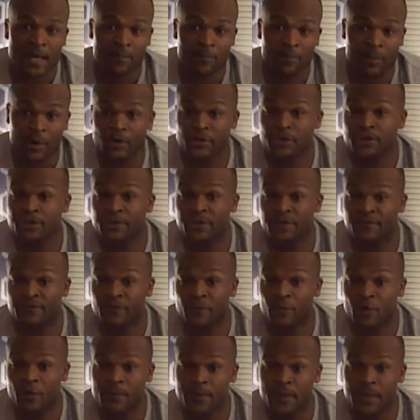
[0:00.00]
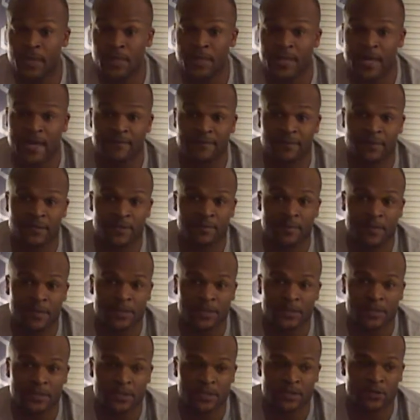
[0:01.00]
purchased it for me, gave it to me
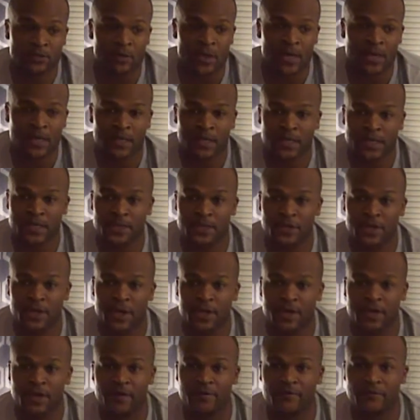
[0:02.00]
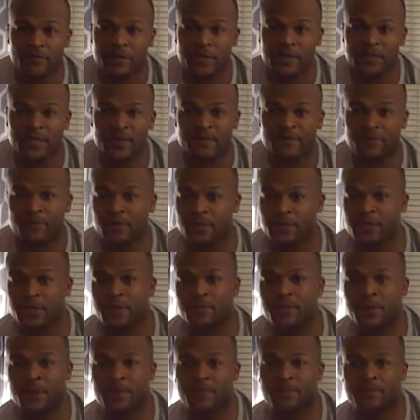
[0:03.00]
because he knew I collected Daredevil, because I've hooked
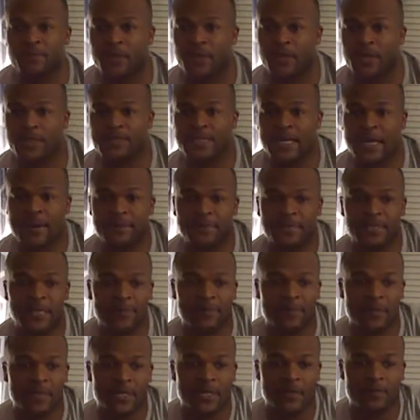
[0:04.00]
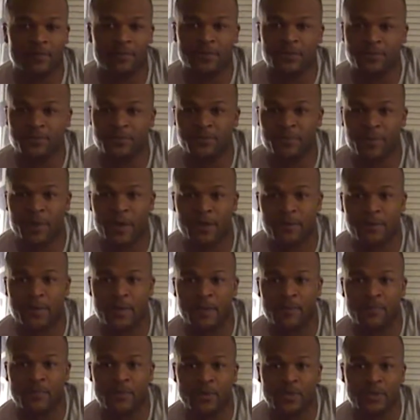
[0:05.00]
him up time and time again with some
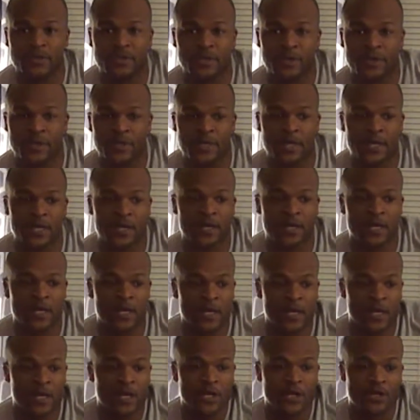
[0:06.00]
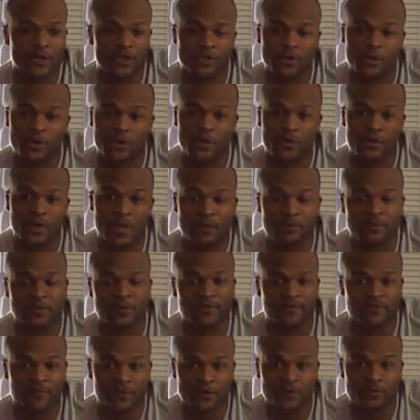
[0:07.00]
Spider-Man books here and there. So that was
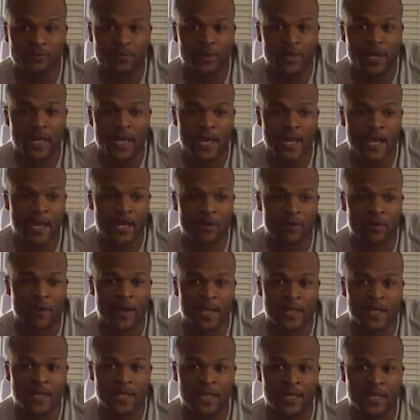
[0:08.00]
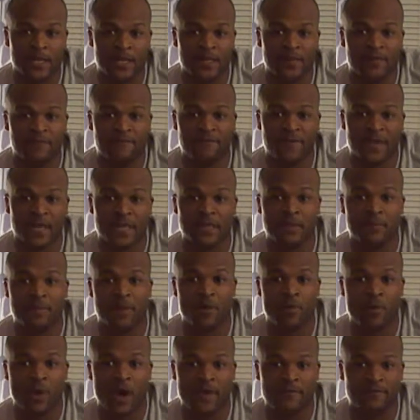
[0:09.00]
the first book I had graded, and then the fact that
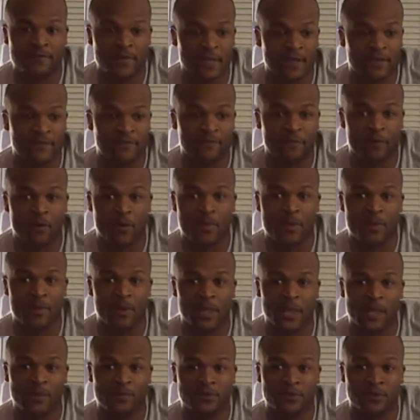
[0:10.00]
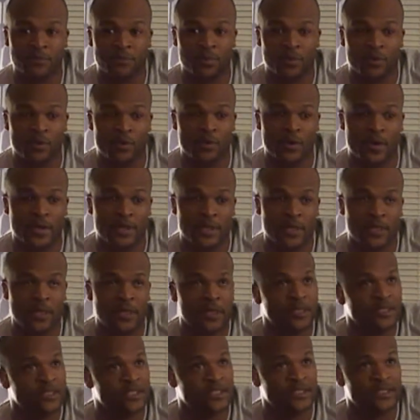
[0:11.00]
my wife did it for me while I was deployed.
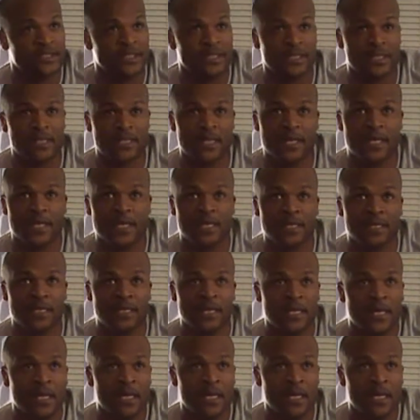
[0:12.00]
She sent it in